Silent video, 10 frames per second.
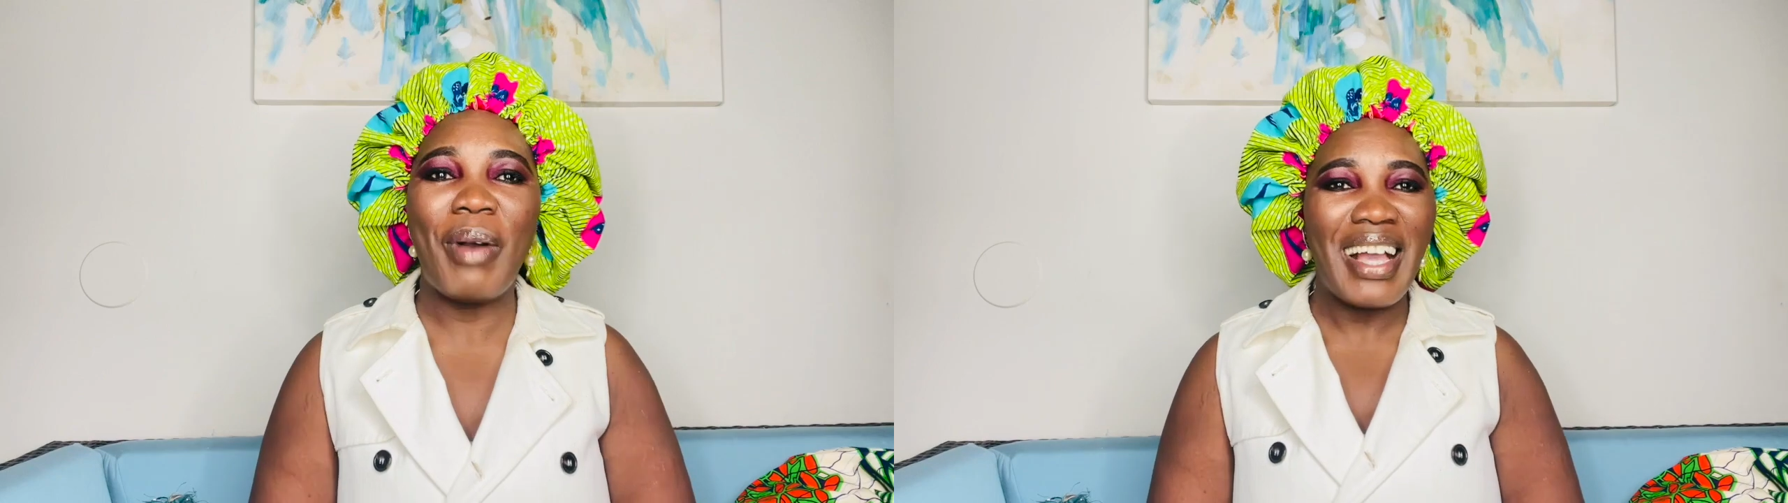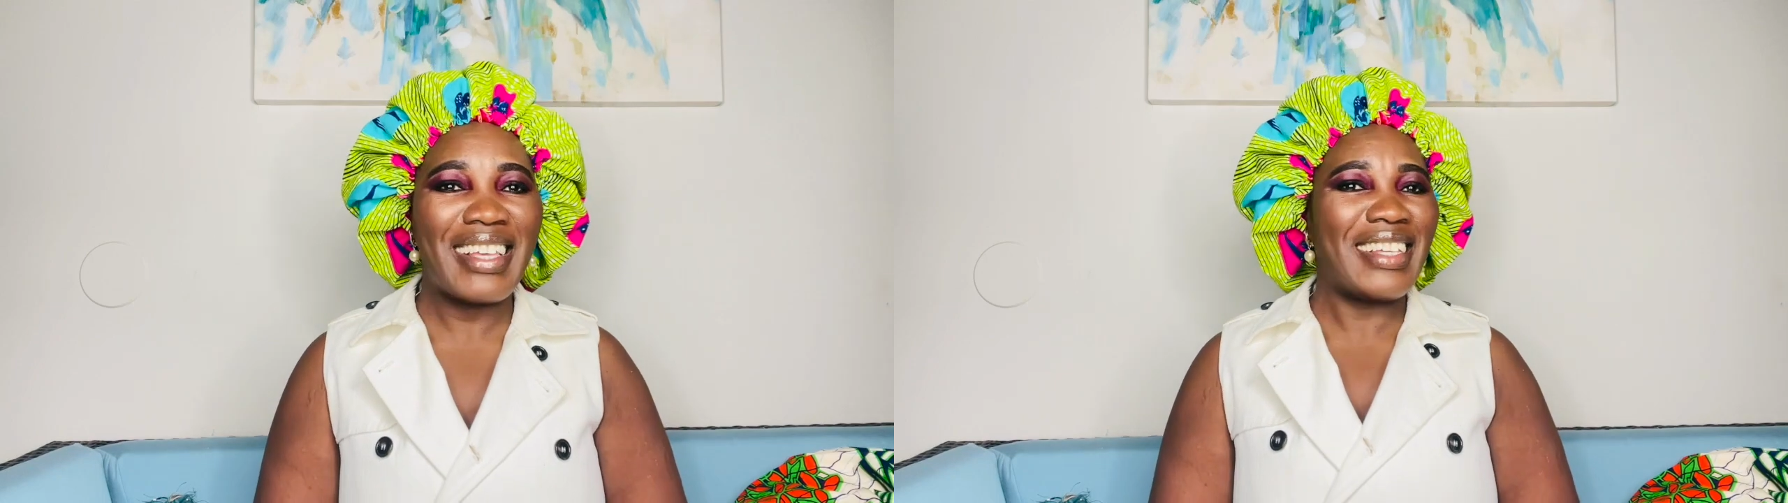
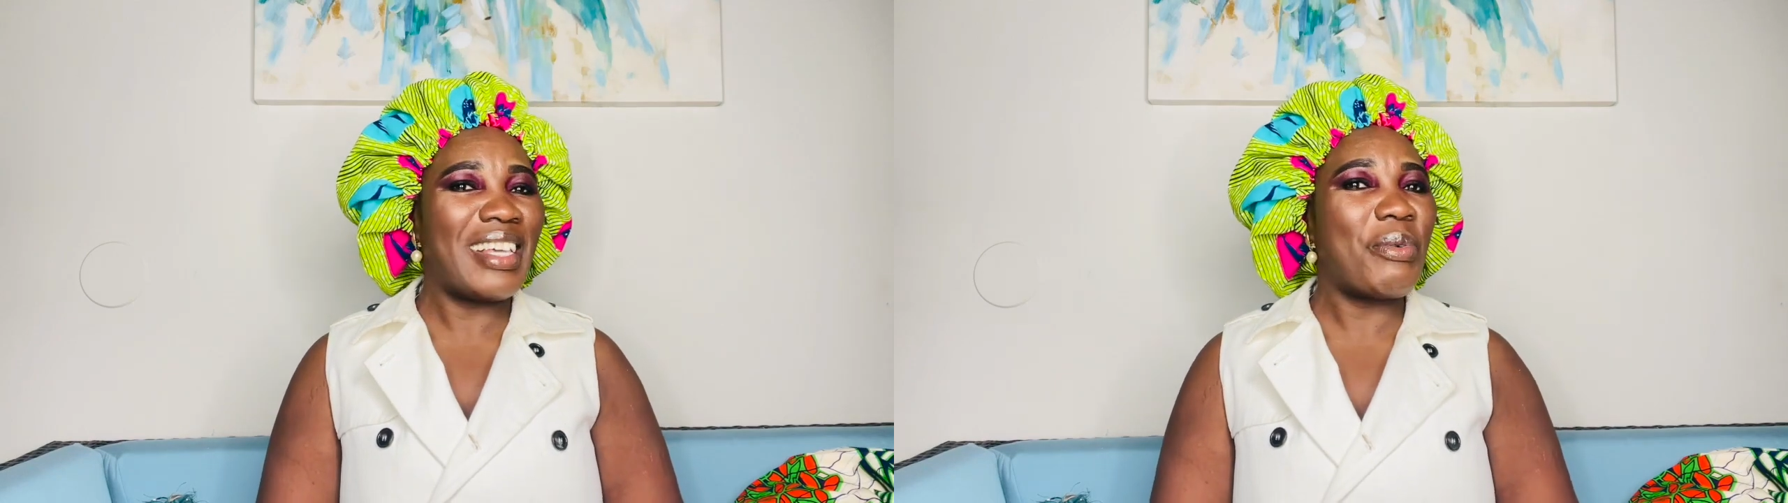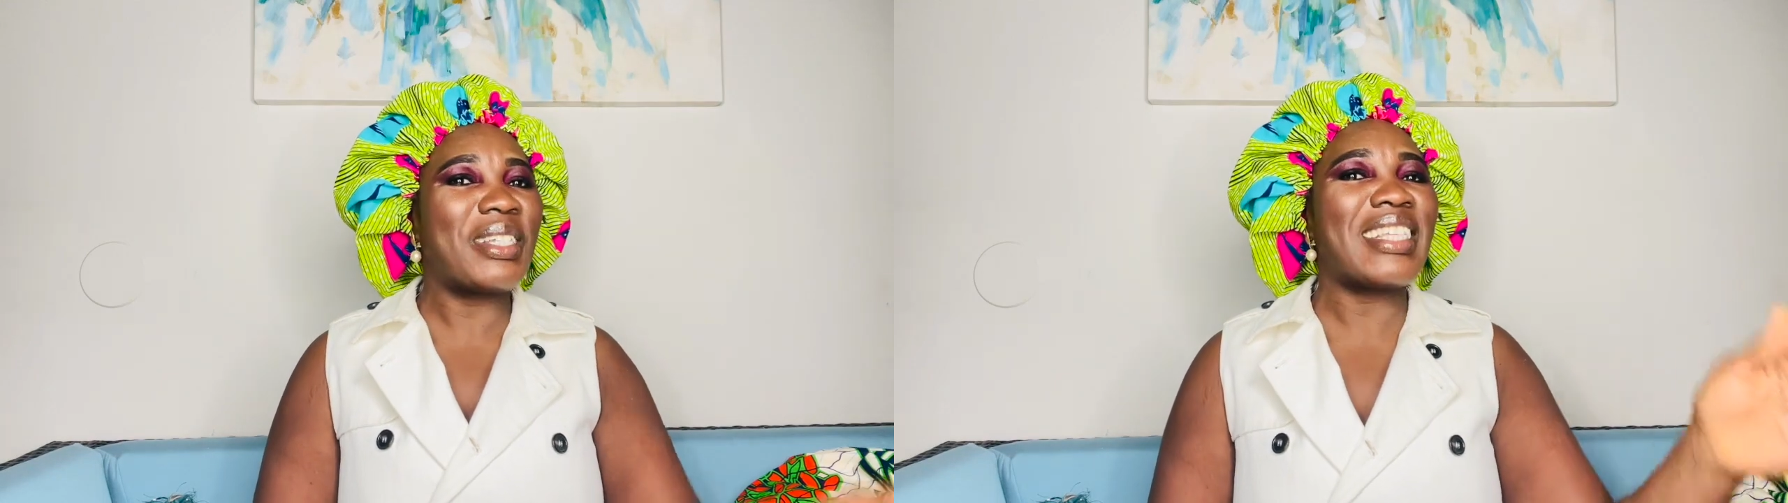back
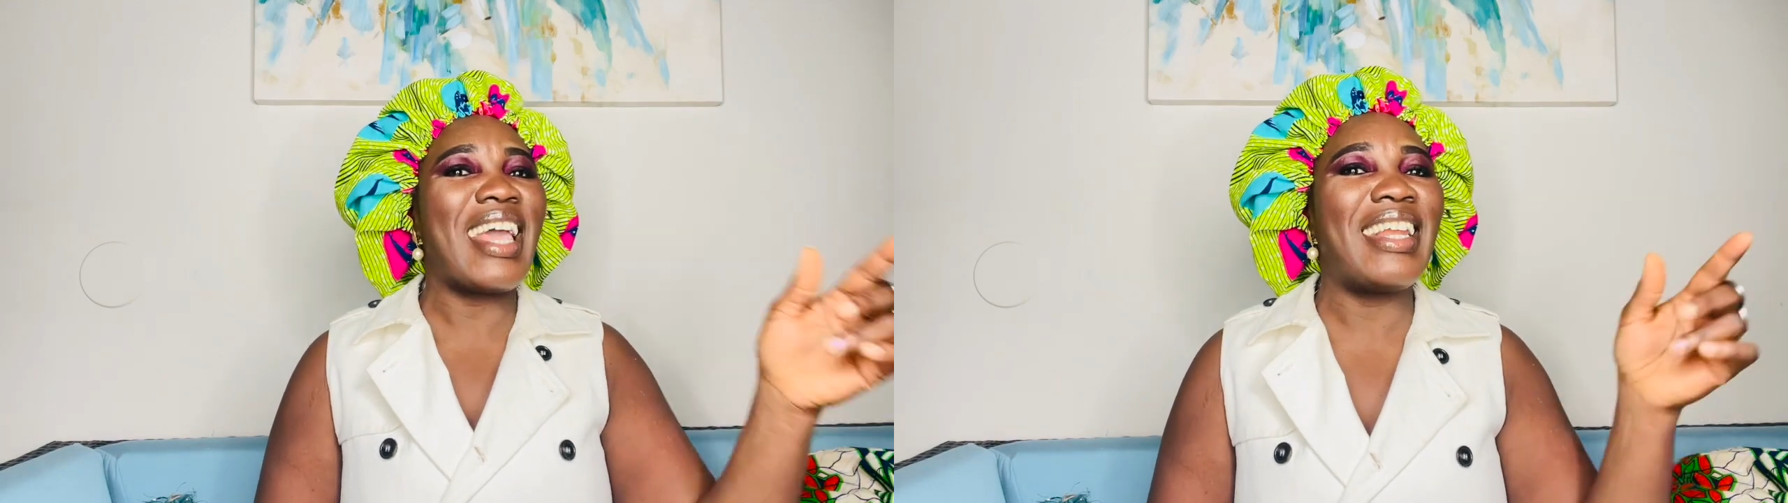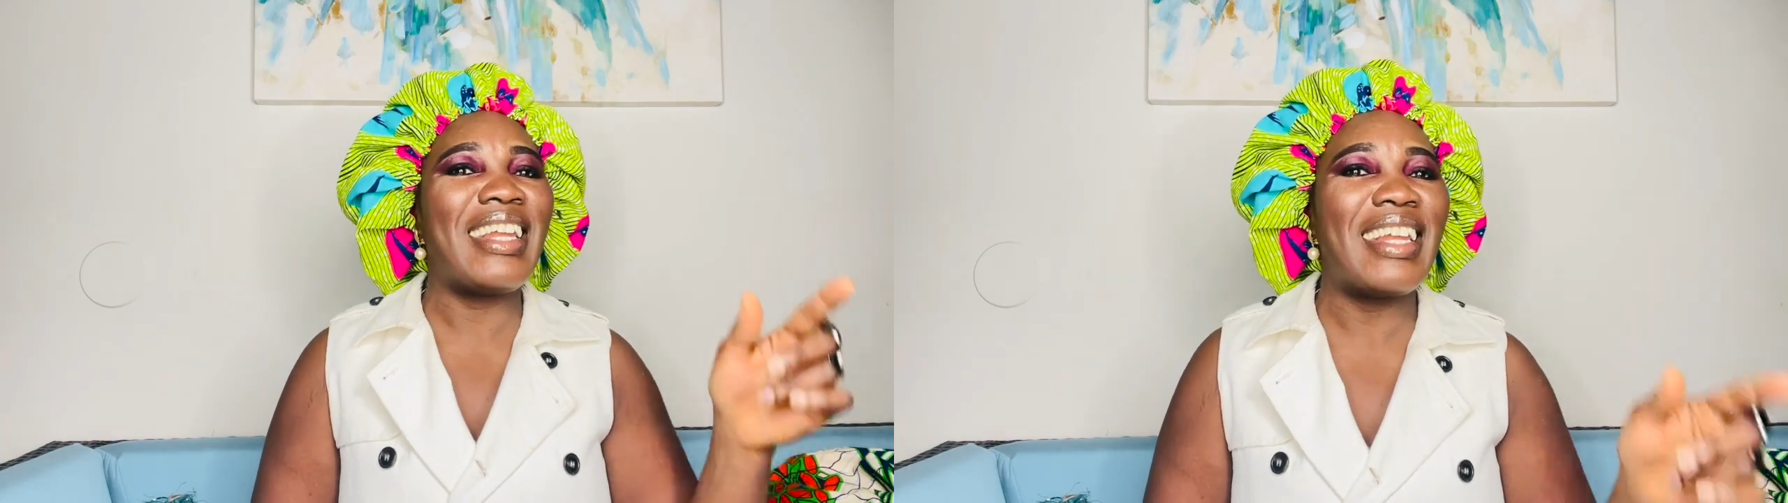again with
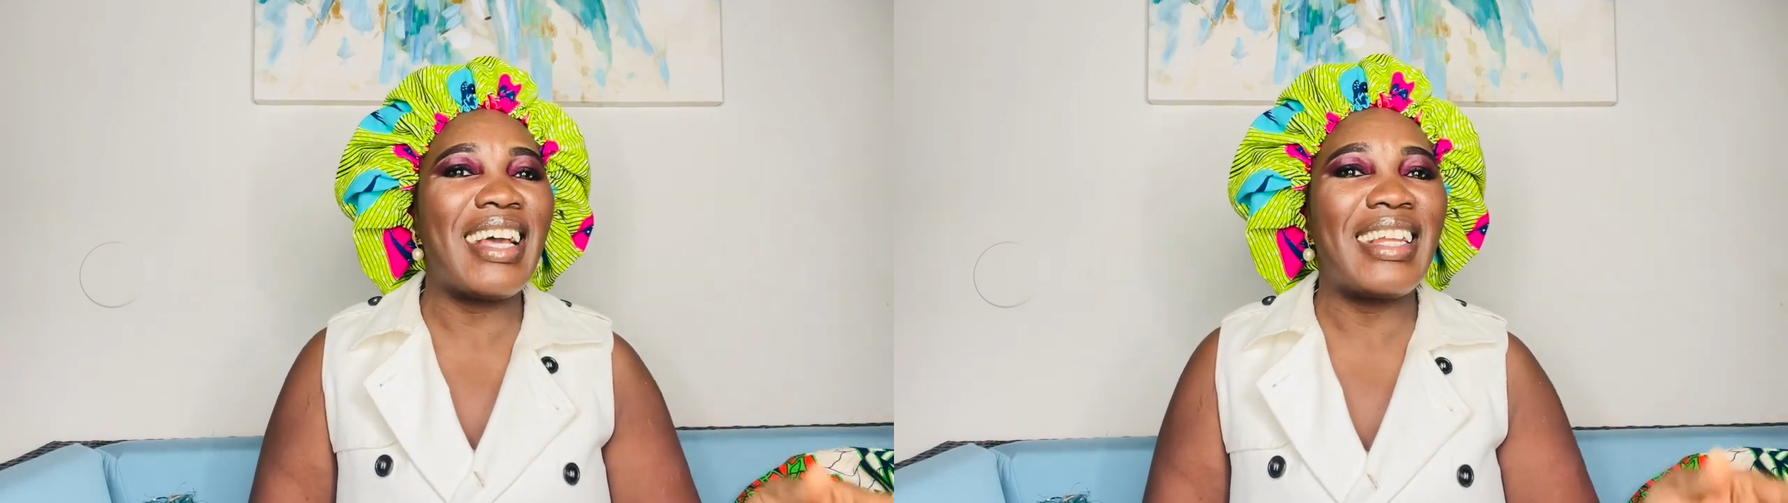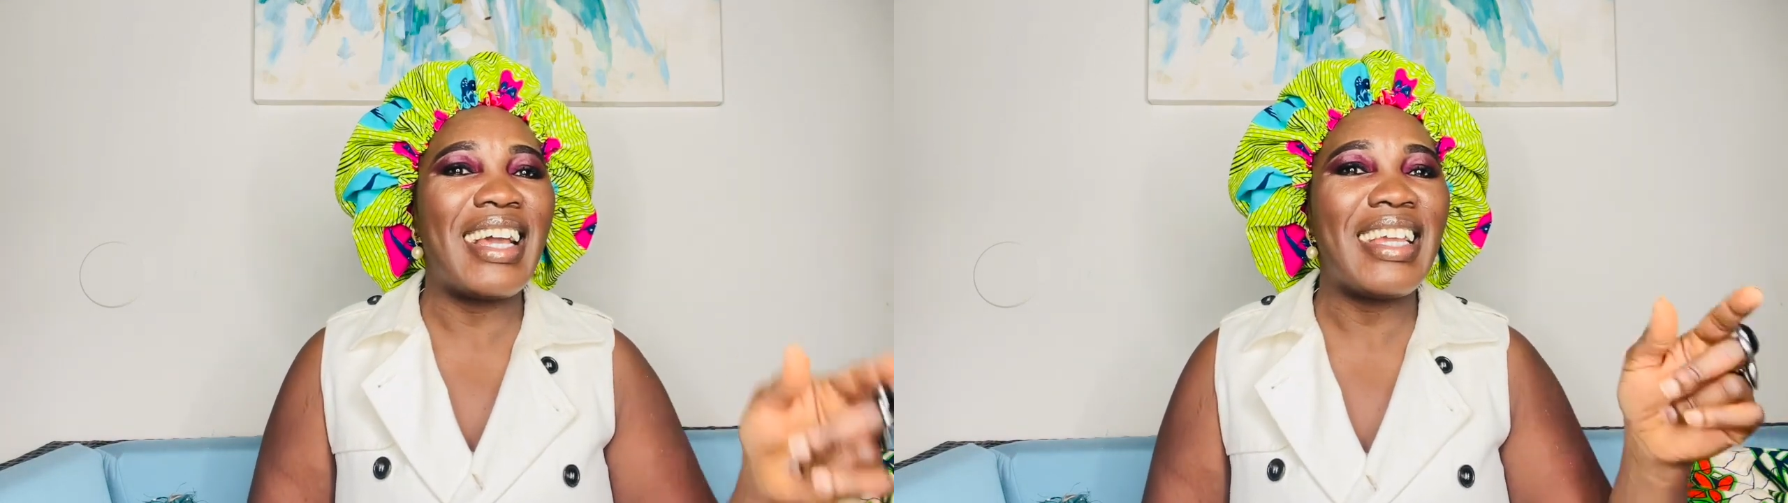another